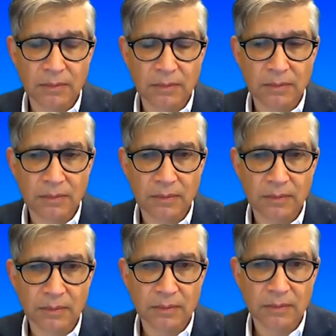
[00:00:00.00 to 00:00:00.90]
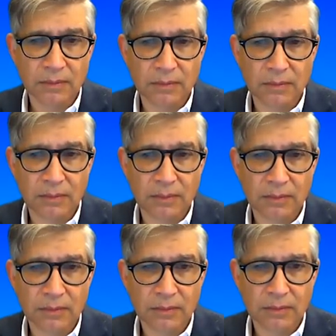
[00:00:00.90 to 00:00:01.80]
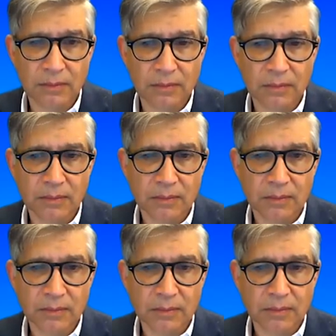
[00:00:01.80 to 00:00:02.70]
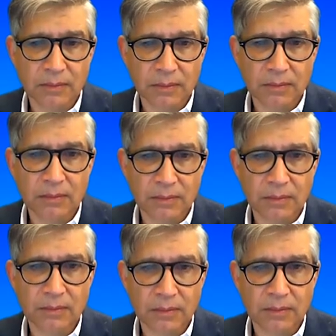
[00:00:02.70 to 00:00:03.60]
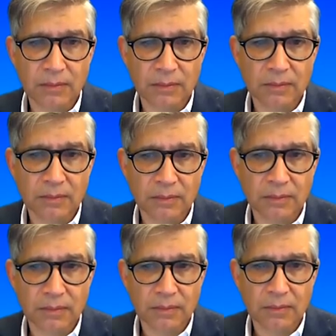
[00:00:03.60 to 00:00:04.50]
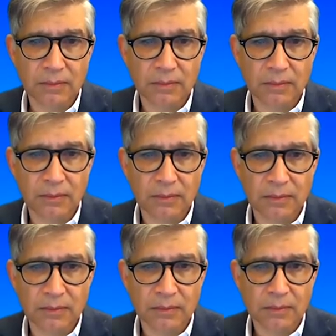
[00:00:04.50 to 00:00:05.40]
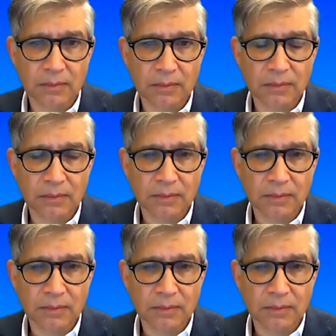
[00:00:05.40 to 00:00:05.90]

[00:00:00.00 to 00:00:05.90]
No words are spoken by the person on screen.